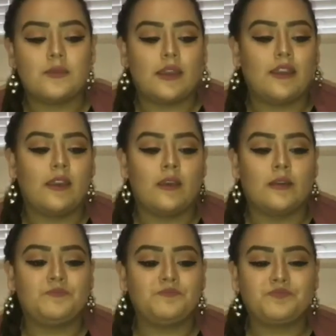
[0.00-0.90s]
my
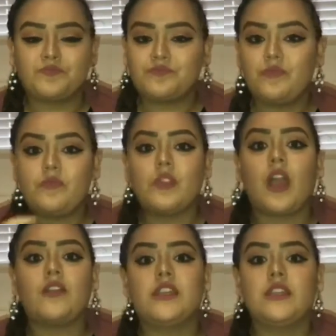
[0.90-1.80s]

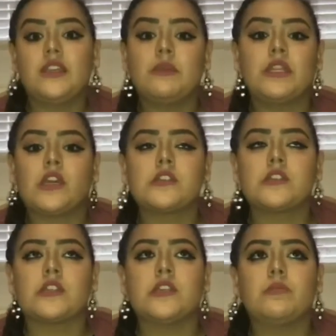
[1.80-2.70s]
IV to get me to go to
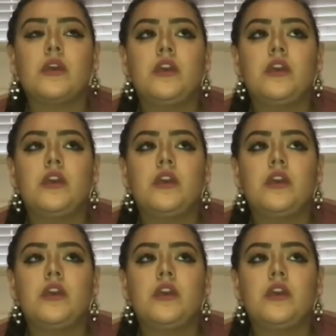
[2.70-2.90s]
sleep.